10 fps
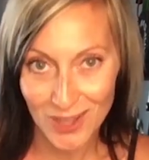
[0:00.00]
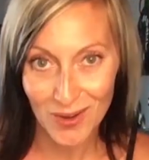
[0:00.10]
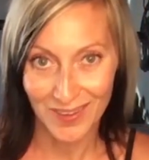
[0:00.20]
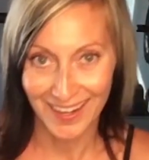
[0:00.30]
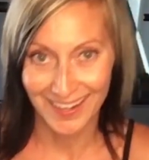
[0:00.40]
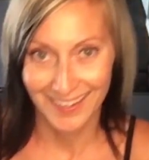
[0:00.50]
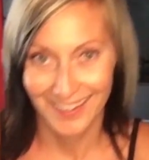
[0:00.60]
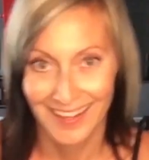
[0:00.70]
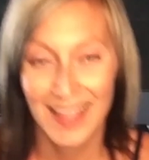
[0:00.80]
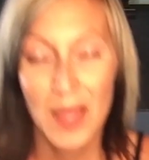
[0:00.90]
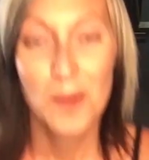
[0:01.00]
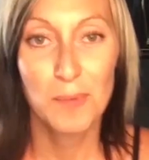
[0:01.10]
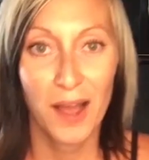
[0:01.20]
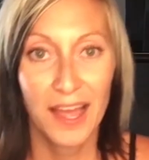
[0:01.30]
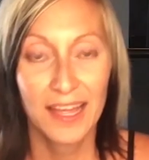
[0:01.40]
serving.
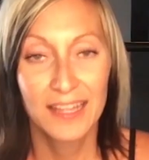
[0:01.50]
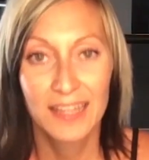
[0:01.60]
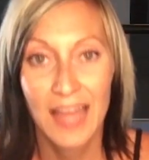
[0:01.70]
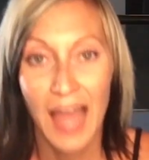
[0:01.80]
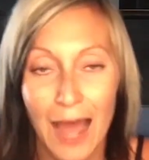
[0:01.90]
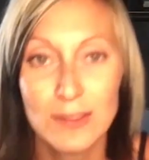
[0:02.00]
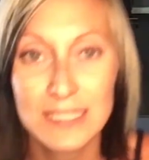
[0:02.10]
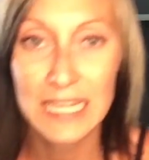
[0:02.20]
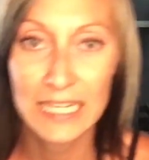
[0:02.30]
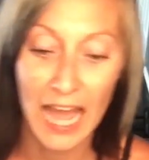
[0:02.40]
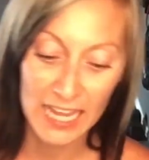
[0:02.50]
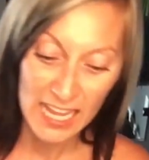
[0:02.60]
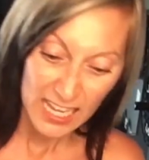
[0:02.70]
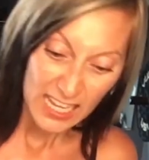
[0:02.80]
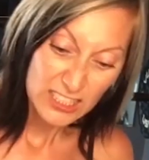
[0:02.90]
But I was eating like
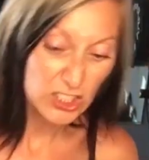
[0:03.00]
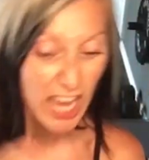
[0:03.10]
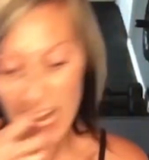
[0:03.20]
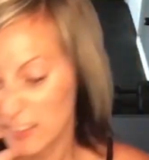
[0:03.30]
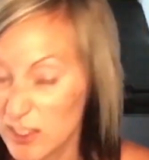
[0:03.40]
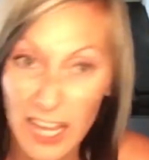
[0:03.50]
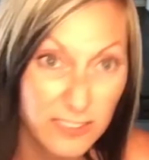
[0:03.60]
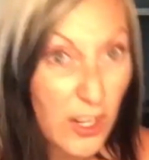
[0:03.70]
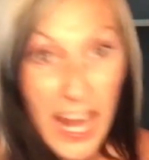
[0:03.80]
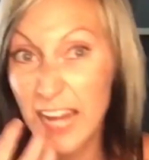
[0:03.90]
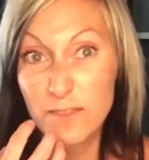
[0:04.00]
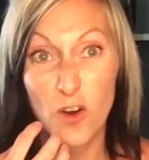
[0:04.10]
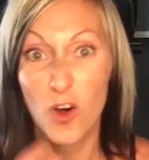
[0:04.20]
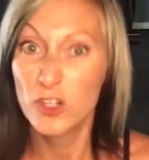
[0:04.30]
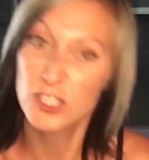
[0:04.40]
just handful after
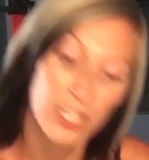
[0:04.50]
handful, just